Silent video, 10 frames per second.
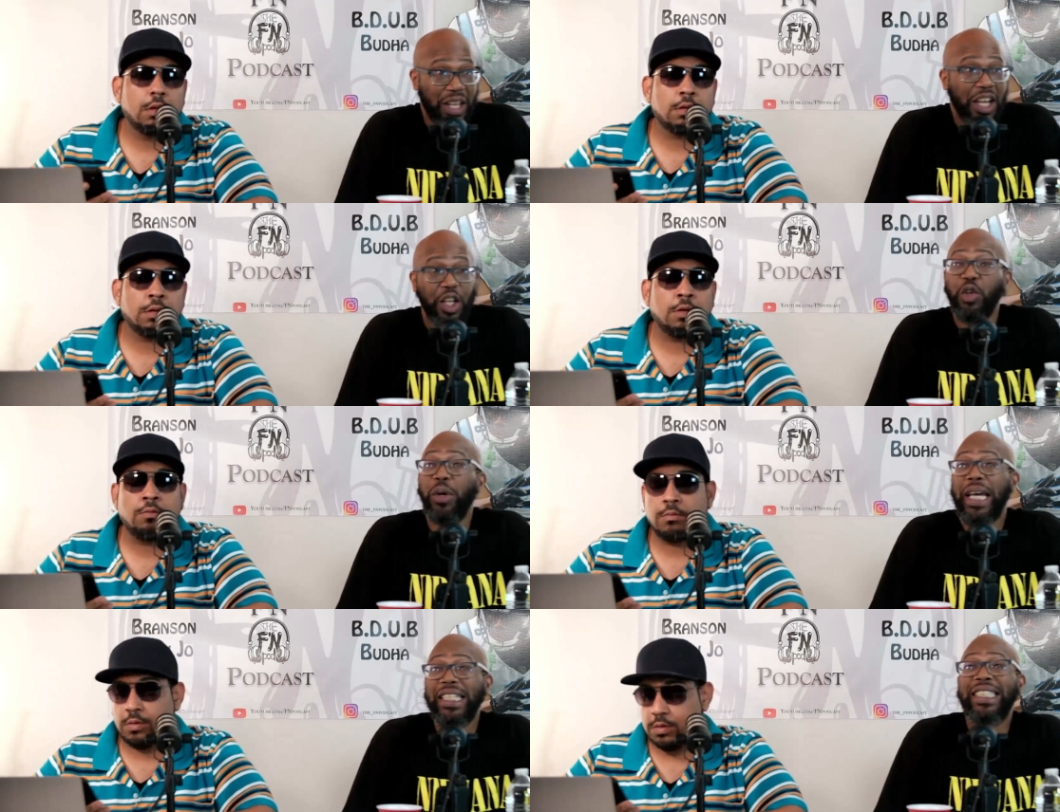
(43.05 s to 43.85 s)
Speaker 1: You
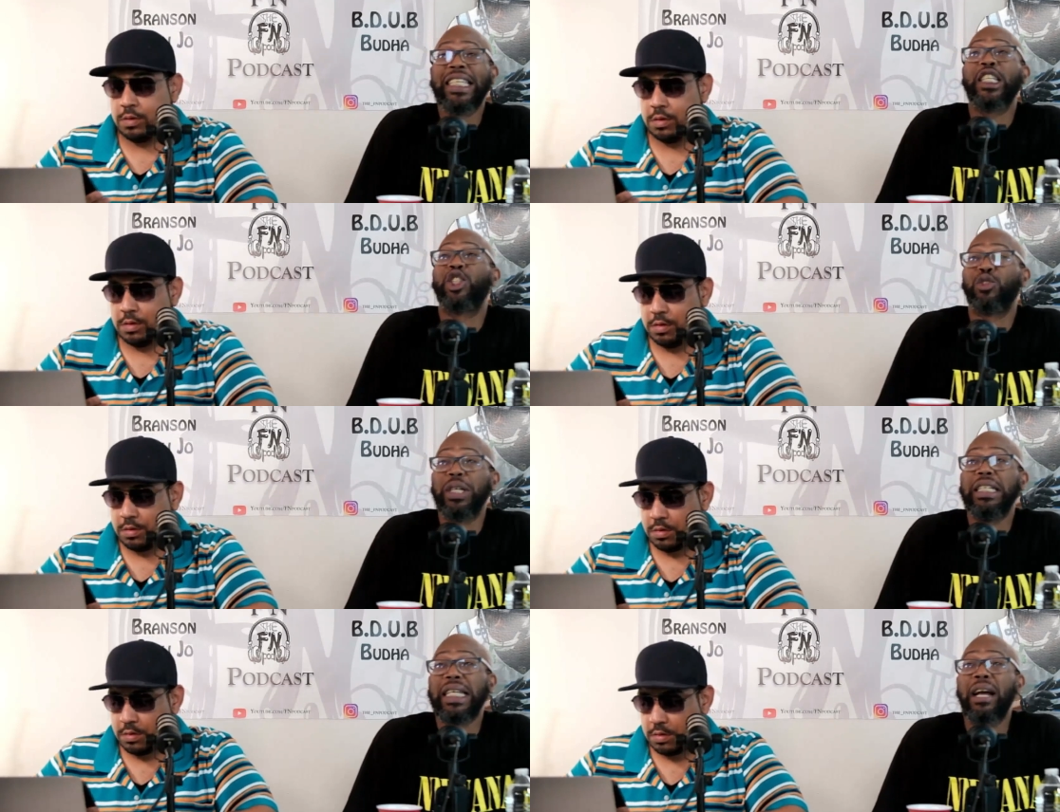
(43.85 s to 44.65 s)
hit 6
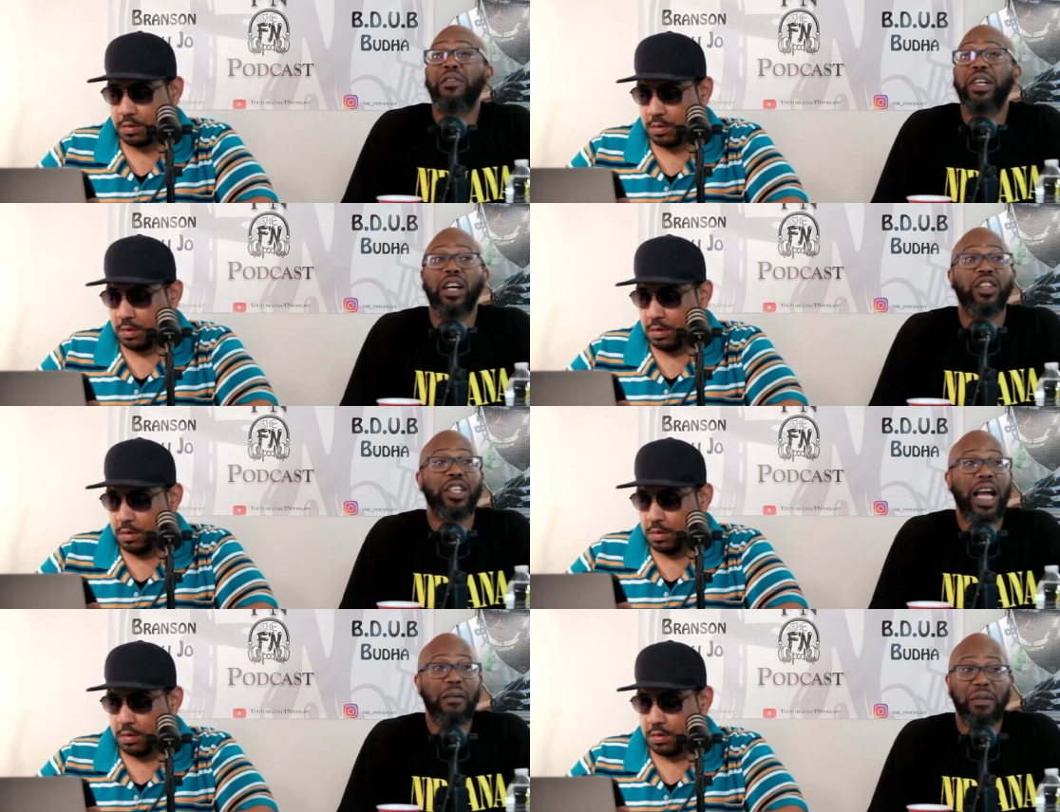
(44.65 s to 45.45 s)
threes every other
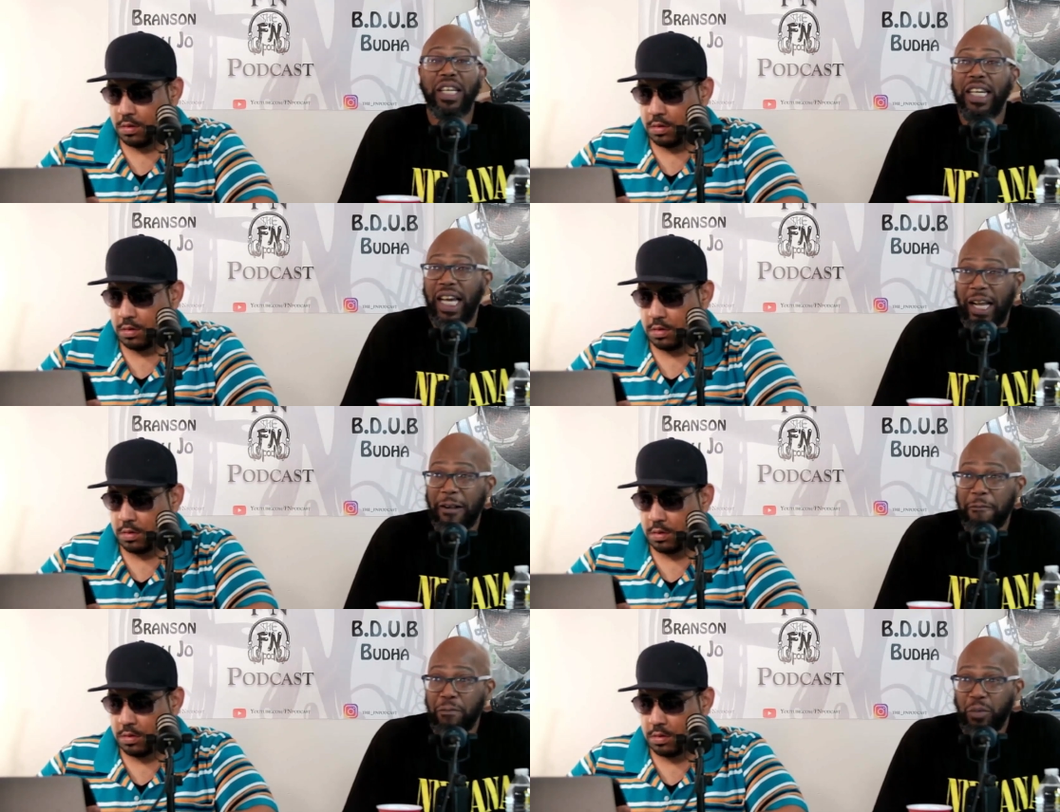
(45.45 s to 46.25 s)
night, but tonight
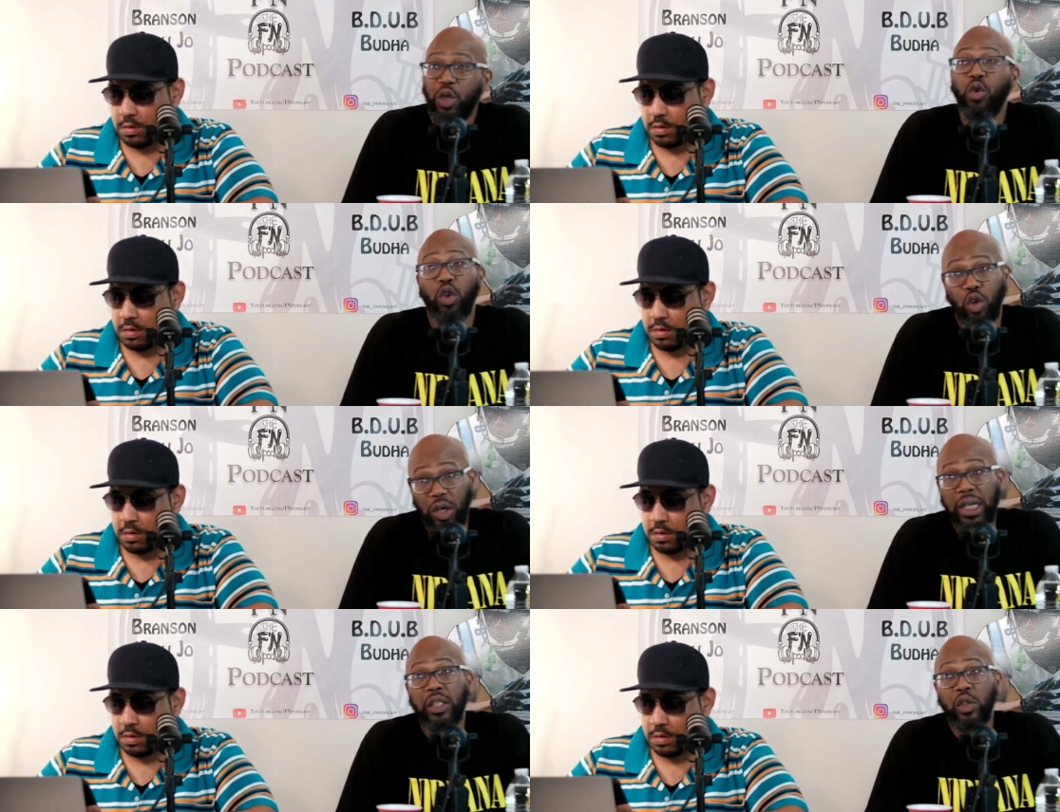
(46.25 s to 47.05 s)
you only going
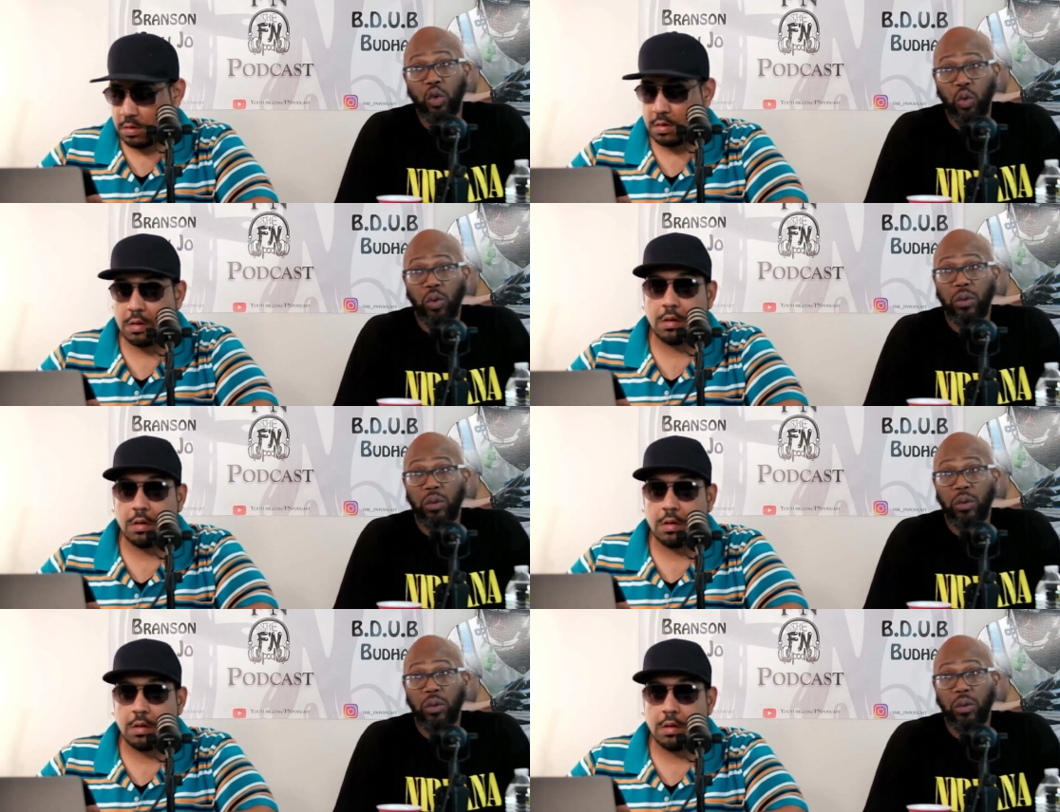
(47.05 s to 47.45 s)
to hit 2.